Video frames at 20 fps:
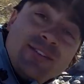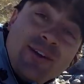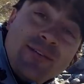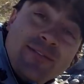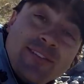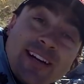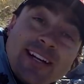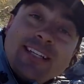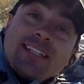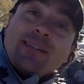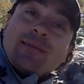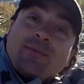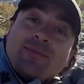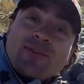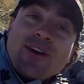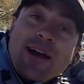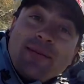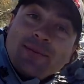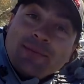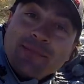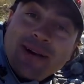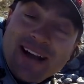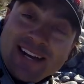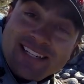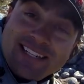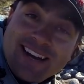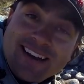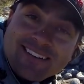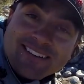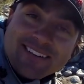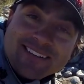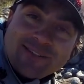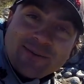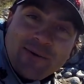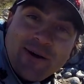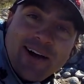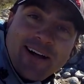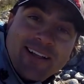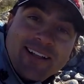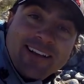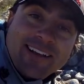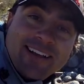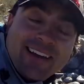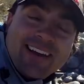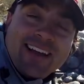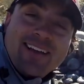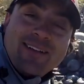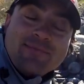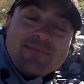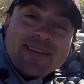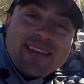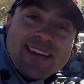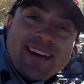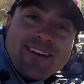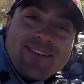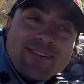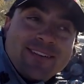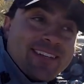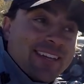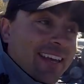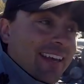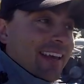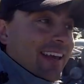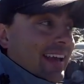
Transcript: don't forget to subscribe to my channel as well and help me out.